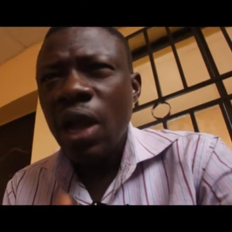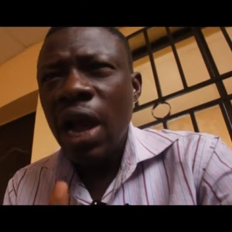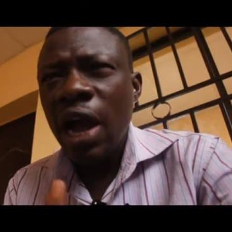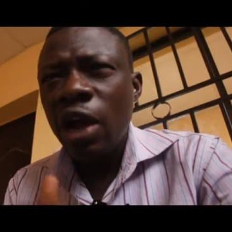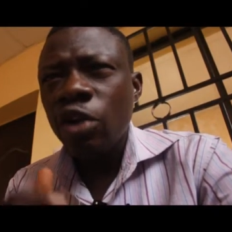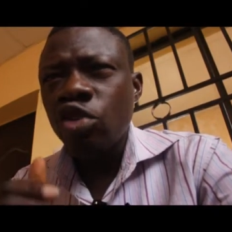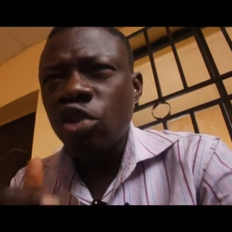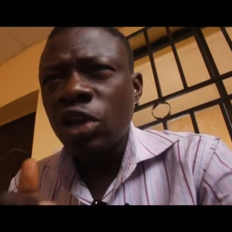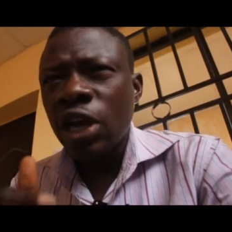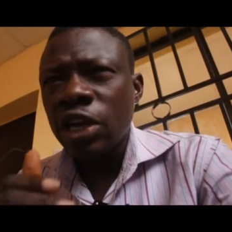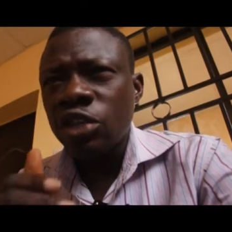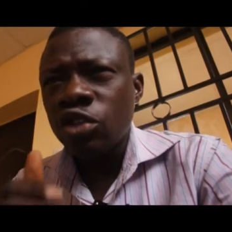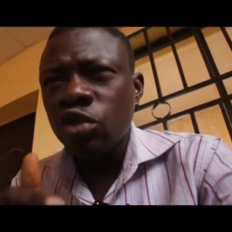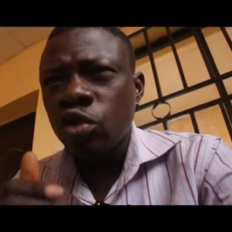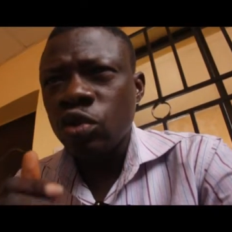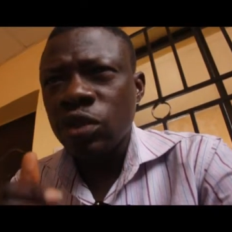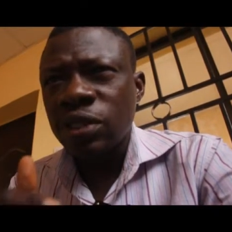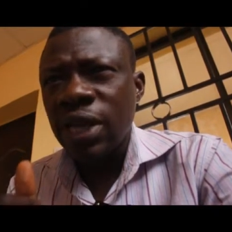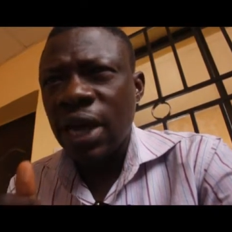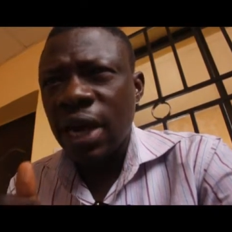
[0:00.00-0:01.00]
how you can
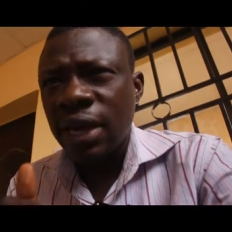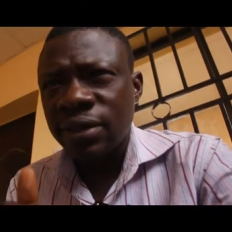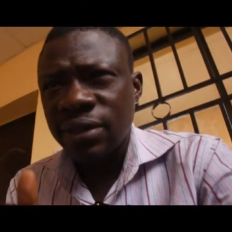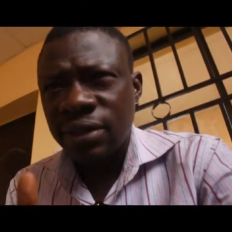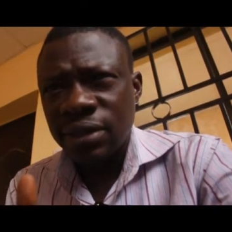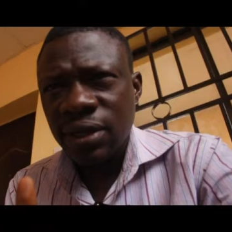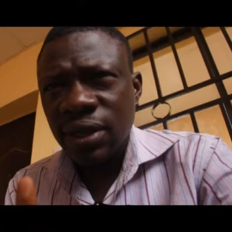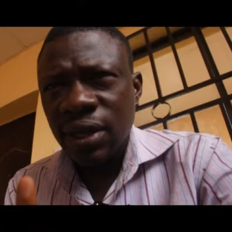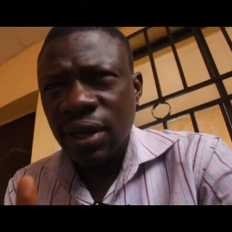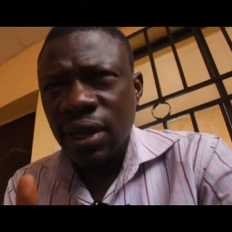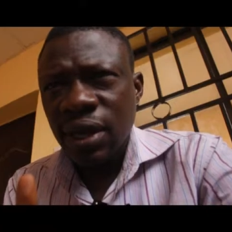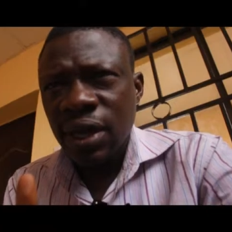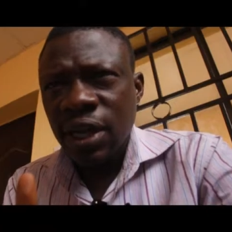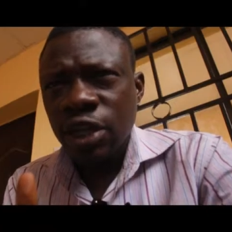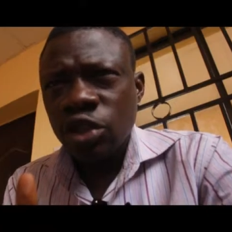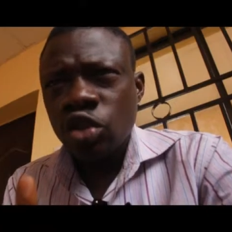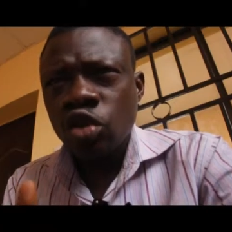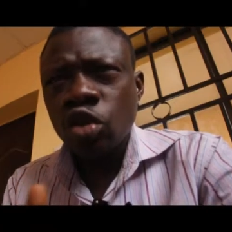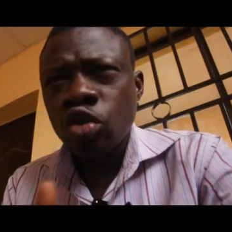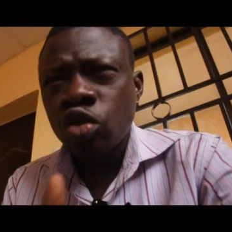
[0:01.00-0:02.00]
use that
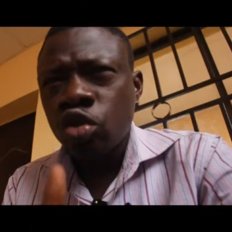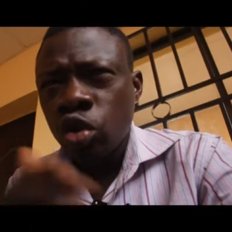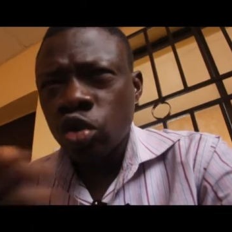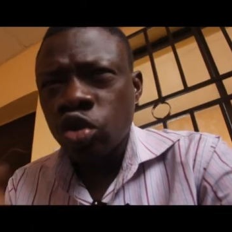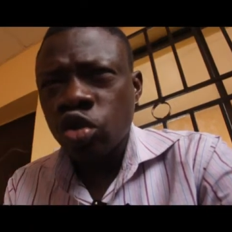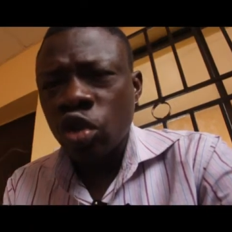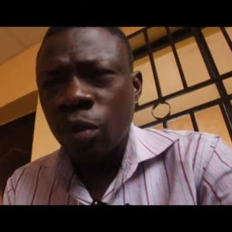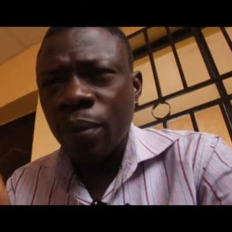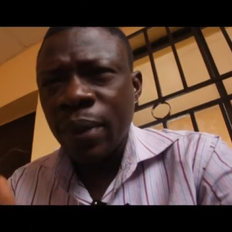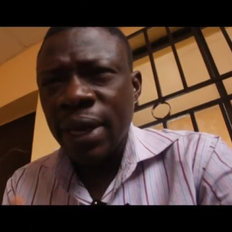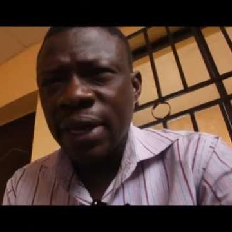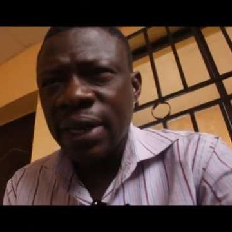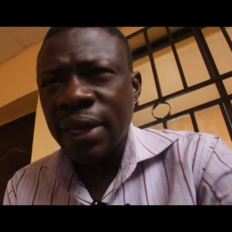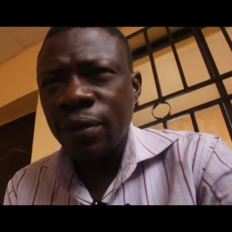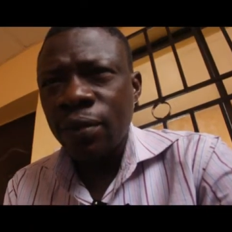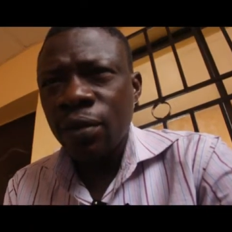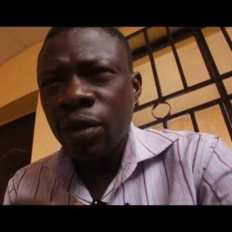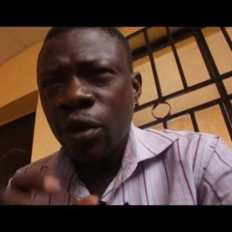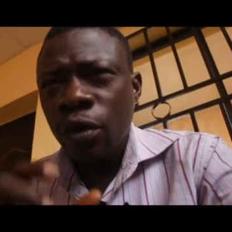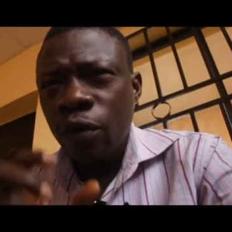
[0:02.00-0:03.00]
to do so
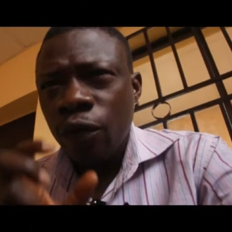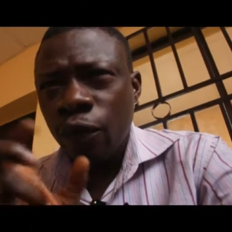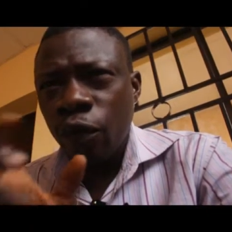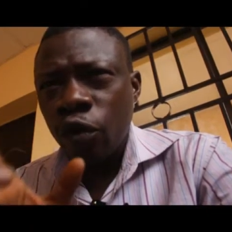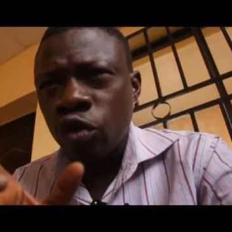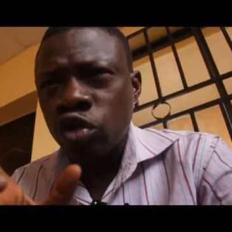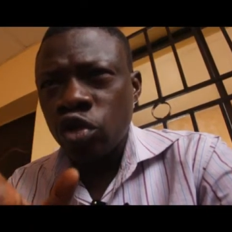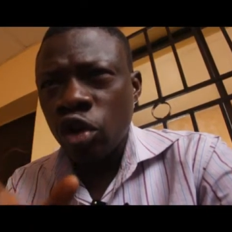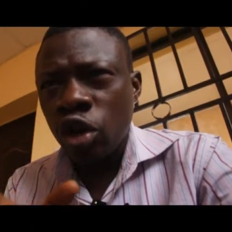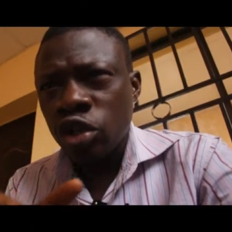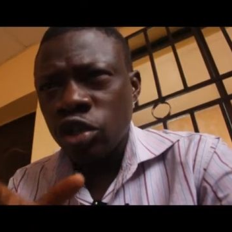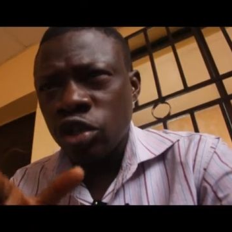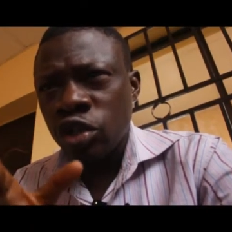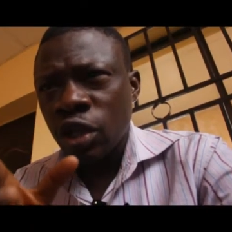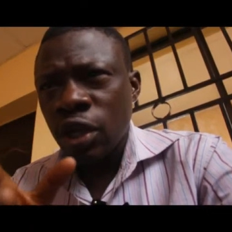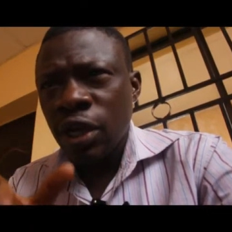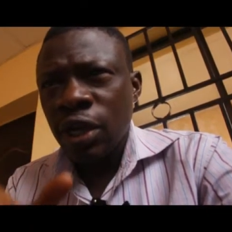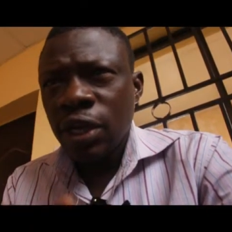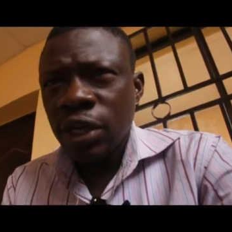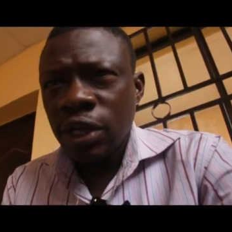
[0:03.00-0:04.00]
many features
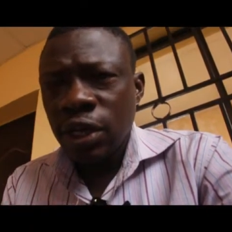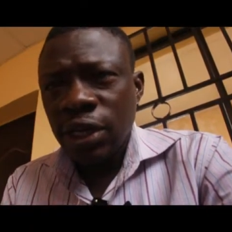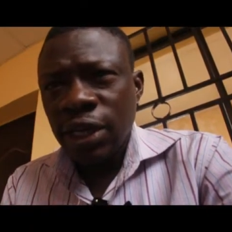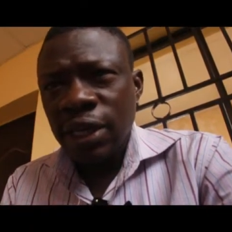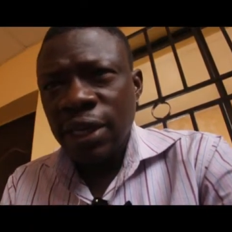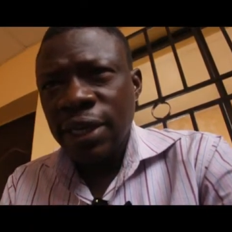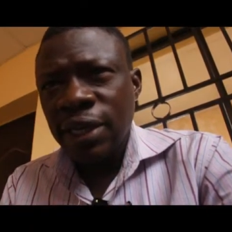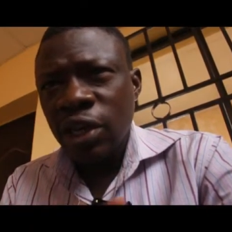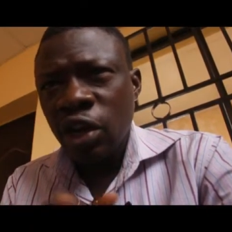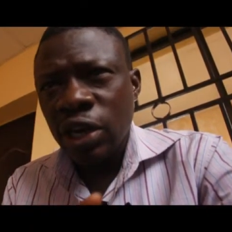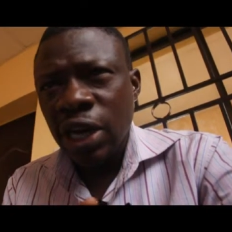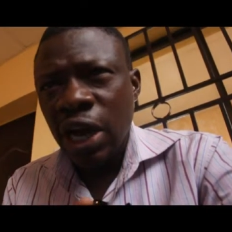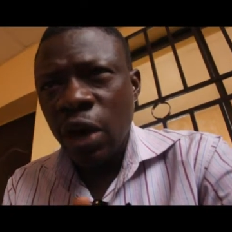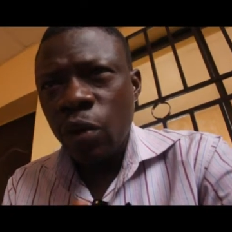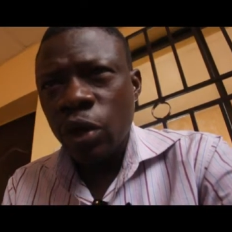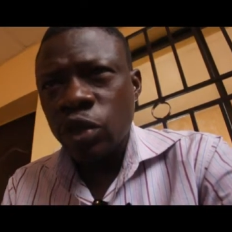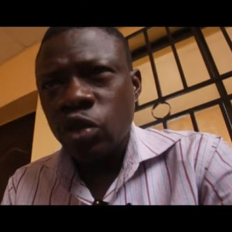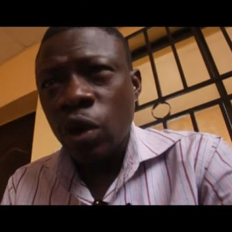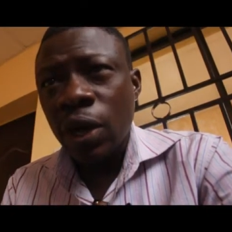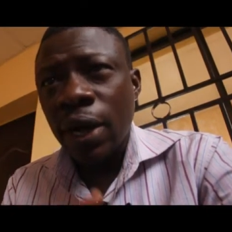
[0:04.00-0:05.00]
in
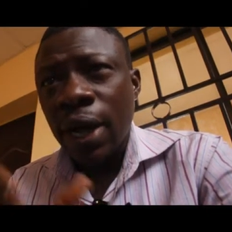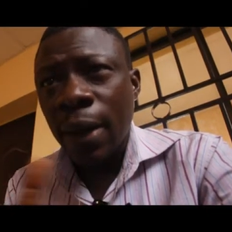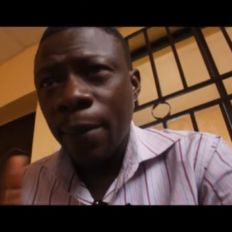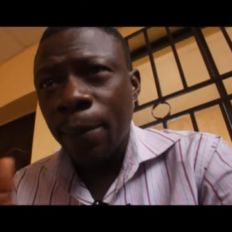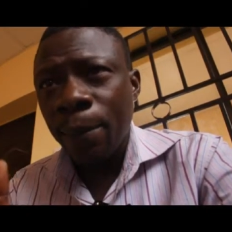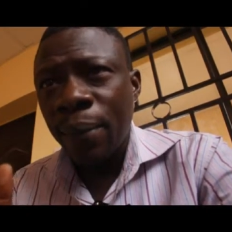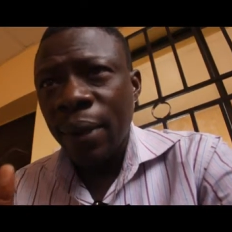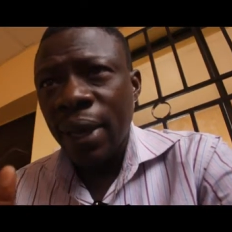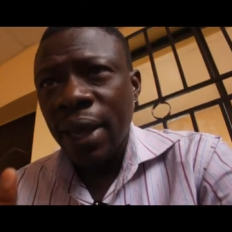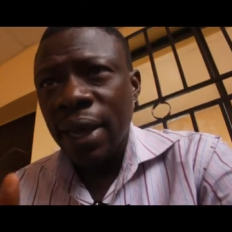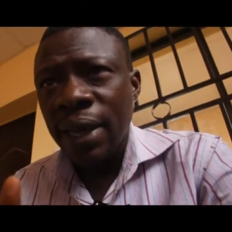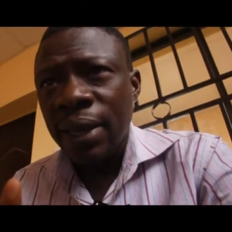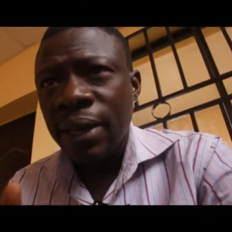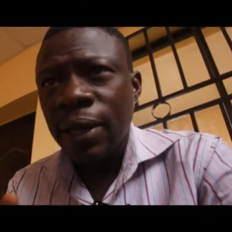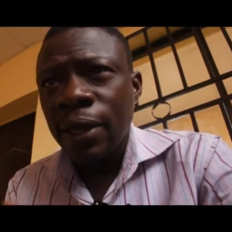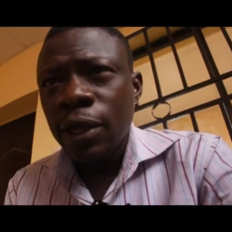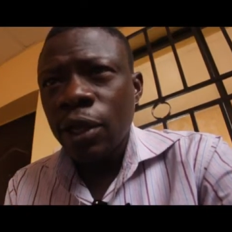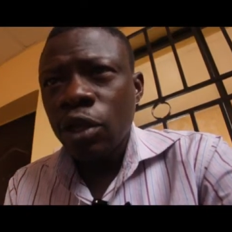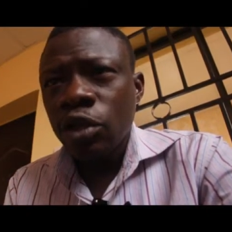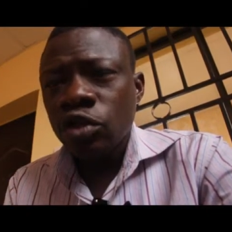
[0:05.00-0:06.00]
another way to campaign,
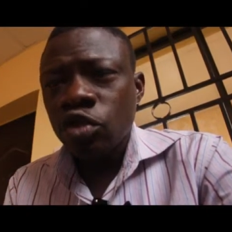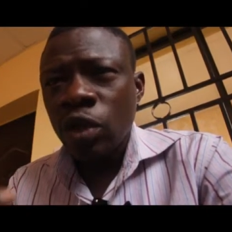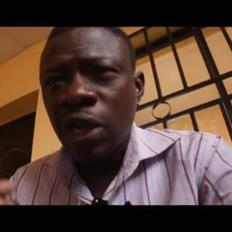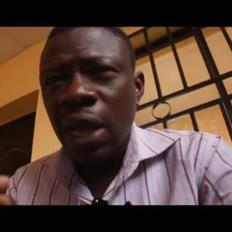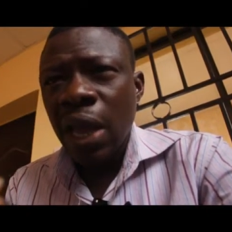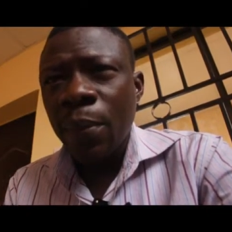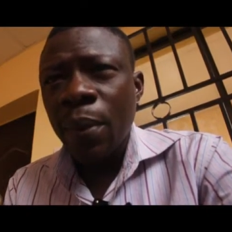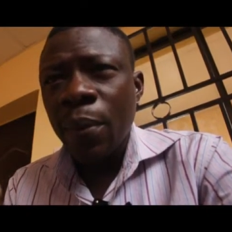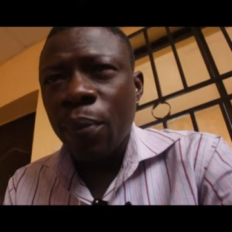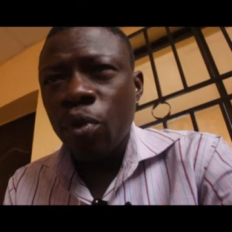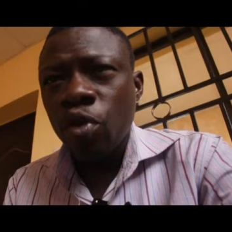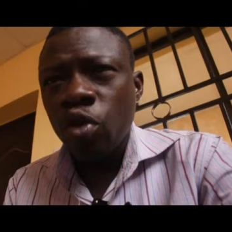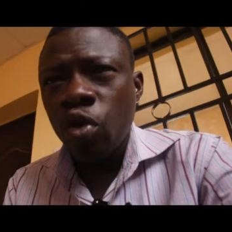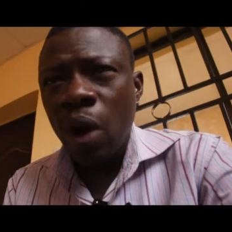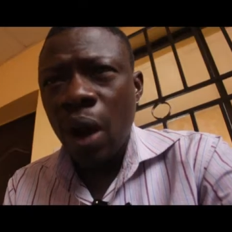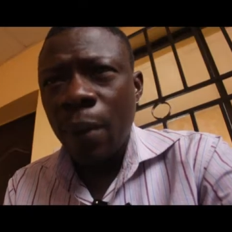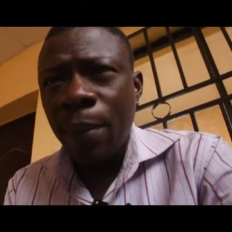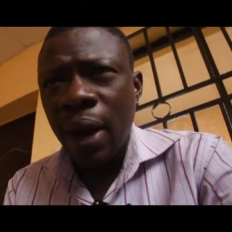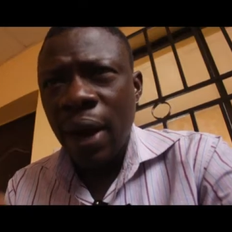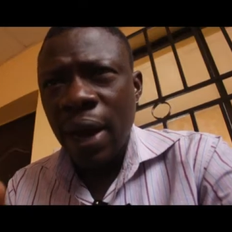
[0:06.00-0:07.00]
to let people
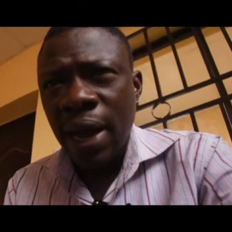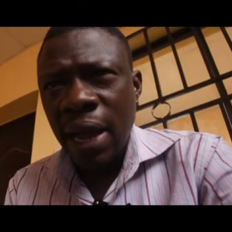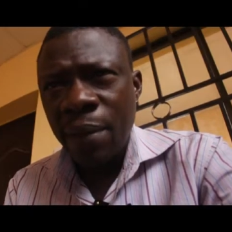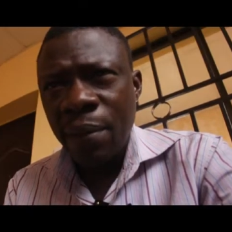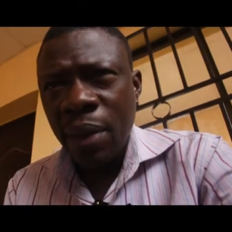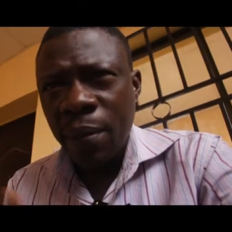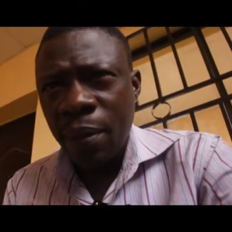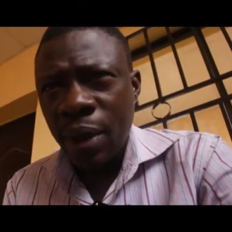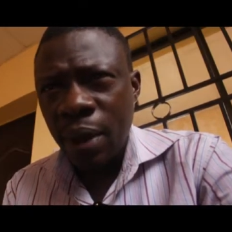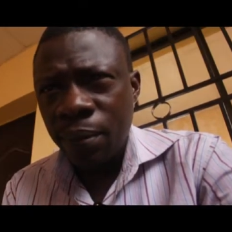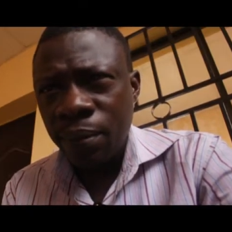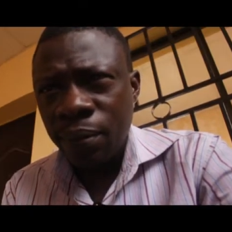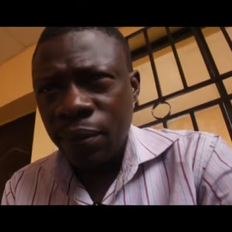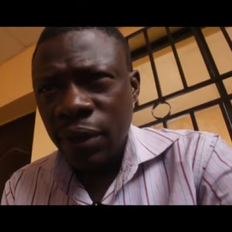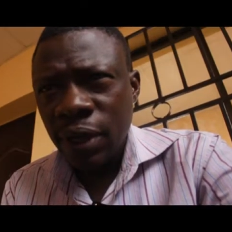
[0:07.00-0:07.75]
know about MMM.